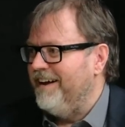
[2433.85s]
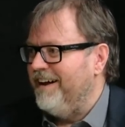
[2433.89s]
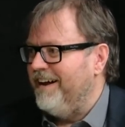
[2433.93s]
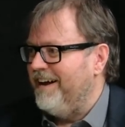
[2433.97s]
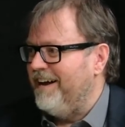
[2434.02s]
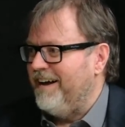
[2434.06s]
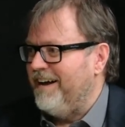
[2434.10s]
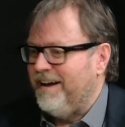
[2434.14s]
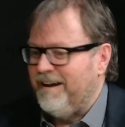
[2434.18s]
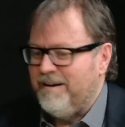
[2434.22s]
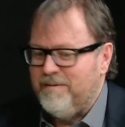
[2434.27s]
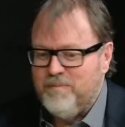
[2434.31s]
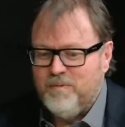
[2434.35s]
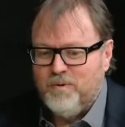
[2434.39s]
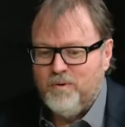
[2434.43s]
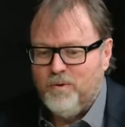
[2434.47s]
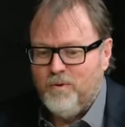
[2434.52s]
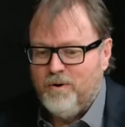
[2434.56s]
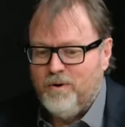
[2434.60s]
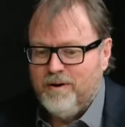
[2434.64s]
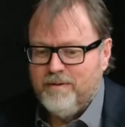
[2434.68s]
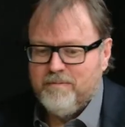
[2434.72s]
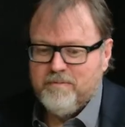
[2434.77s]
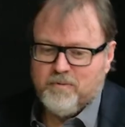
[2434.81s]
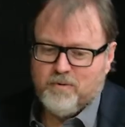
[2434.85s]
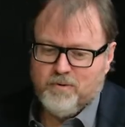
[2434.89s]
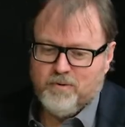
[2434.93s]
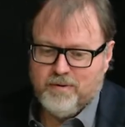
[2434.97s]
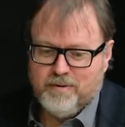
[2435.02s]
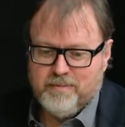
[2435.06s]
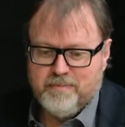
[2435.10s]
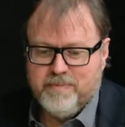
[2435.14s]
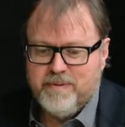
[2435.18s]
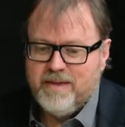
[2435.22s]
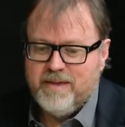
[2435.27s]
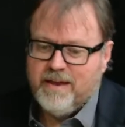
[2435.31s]
Or
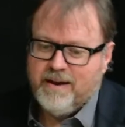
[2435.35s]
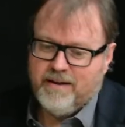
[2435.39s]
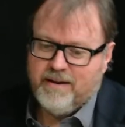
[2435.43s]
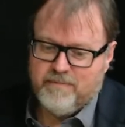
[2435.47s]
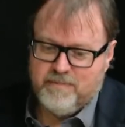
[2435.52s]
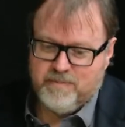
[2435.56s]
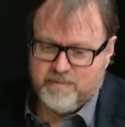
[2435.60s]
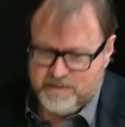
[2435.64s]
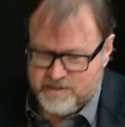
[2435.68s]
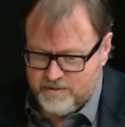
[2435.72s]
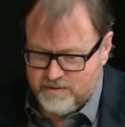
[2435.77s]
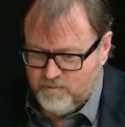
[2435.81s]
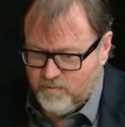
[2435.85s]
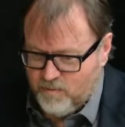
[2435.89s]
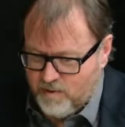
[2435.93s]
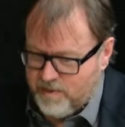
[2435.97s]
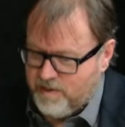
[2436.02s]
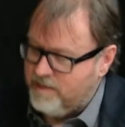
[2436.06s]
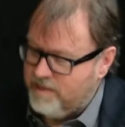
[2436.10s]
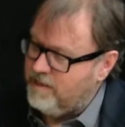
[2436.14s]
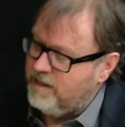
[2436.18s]
within